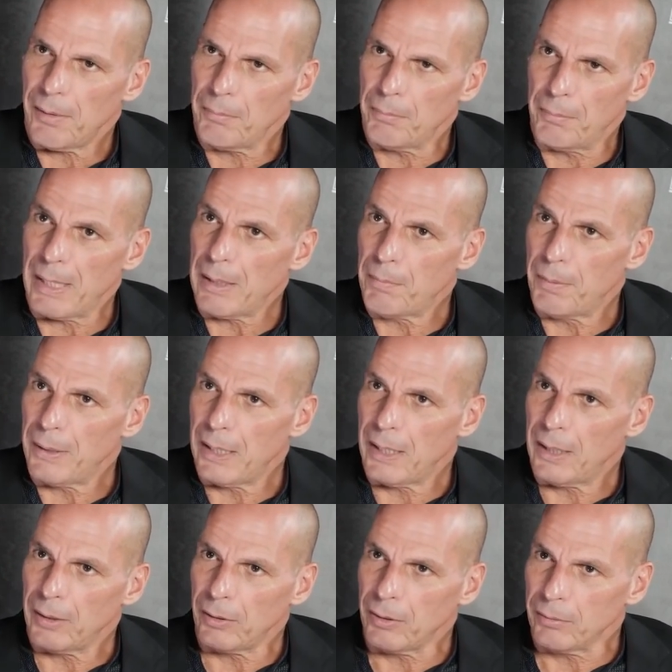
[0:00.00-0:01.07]

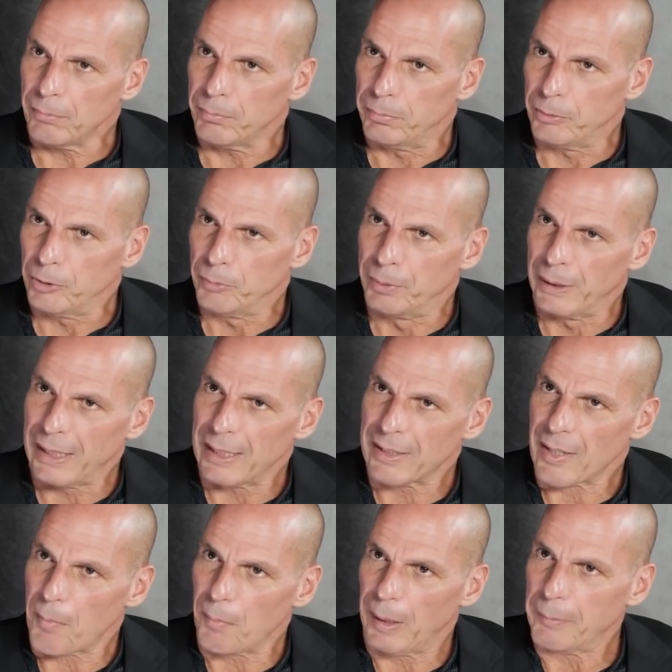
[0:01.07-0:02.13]
Maybe you bring in
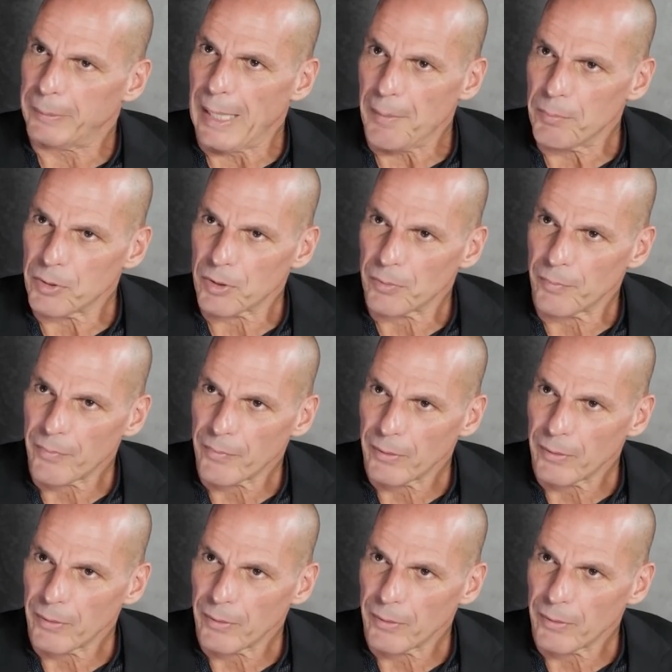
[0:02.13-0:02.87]
some Lib Dems